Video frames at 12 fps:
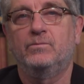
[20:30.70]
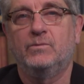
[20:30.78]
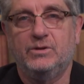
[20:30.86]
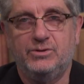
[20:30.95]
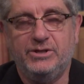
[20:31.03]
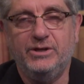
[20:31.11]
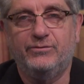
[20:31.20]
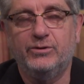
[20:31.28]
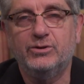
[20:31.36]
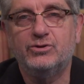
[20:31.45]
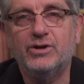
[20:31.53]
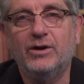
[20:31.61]
You can see it for
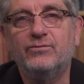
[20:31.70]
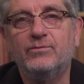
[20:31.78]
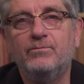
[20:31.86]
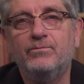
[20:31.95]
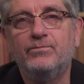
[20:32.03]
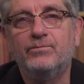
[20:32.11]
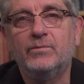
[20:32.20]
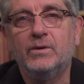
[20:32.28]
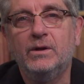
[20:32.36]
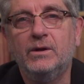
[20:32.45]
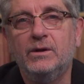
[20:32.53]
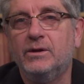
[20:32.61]
yourself.
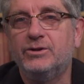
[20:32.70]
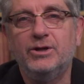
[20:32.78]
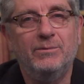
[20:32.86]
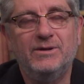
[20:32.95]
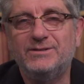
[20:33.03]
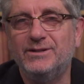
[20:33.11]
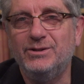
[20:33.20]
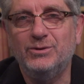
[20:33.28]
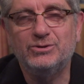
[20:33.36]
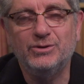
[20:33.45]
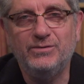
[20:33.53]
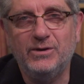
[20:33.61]
Jeremiah said, no,
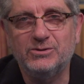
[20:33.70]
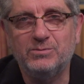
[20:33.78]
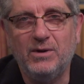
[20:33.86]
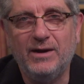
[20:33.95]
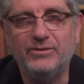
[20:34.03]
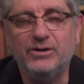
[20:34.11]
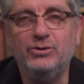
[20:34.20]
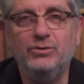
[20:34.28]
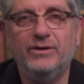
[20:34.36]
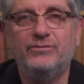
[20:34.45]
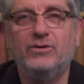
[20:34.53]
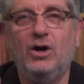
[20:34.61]
it's a false prophet. You
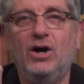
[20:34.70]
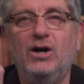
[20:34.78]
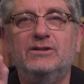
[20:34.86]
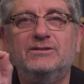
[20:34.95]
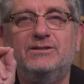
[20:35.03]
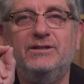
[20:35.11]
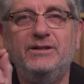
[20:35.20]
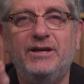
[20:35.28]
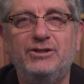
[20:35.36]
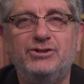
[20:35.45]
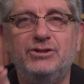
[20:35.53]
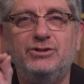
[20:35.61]
have caused the
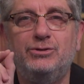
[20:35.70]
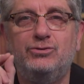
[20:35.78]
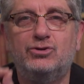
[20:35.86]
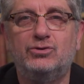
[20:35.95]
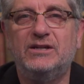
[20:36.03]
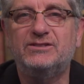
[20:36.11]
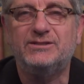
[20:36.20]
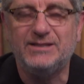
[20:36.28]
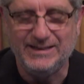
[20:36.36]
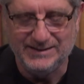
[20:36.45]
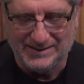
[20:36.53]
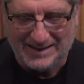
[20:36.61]
nation to trust
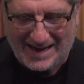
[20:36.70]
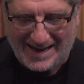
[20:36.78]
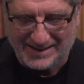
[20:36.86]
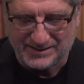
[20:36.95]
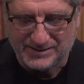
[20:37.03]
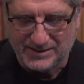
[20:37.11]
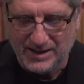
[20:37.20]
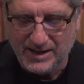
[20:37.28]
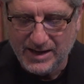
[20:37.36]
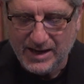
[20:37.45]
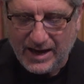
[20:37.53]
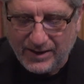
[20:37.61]
in lies.
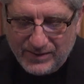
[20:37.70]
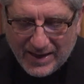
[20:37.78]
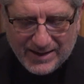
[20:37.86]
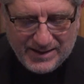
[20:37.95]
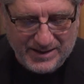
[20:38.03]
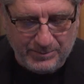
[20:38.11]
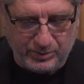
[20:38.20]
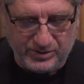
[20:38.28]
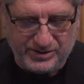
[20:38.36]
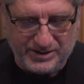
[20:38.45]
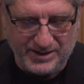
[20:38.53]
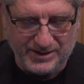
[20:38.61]
And then he
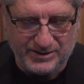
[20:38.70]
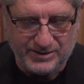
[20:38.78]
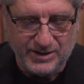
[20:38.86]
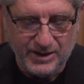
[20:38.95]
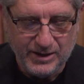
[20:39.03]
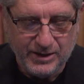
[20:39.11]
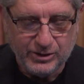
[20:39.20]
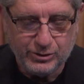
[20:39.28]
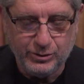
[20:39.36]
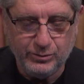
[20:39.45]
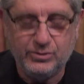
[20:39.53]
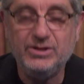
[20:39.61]
proceeds
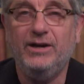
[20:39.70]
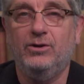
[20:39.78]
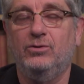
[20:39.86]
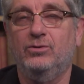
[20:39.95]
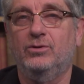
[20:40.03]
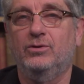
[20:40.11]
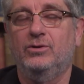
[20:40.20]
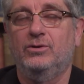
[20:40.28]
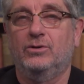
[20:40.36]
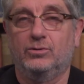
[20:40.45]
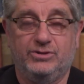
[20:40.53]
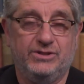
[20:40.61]
to tell
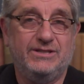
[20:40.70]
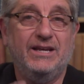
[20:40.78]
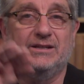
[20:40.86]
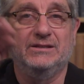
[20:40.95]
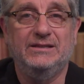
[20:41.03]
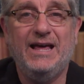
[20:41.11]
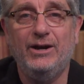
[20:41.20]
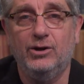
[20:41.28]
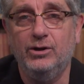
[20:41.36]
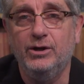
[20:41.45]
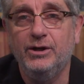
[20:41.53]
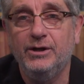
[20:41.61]
or to send a
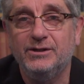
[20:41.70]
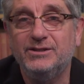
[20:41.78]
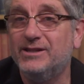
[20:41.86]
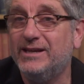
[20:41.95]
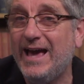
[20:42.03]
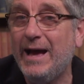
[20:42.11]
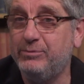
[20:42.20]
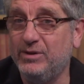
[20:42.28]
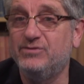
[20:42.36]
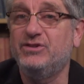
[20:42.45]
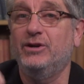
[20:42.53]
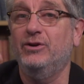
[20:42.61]
letter to the
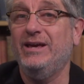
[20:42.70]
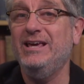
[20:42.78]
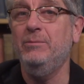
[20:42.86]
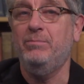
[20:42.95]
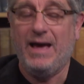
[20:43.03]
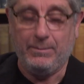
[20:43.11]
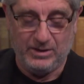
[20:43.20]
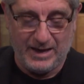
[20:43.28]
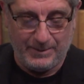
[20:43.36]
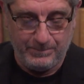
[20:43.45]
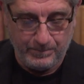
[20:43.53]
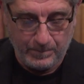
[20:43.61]
captives that are in Babylon.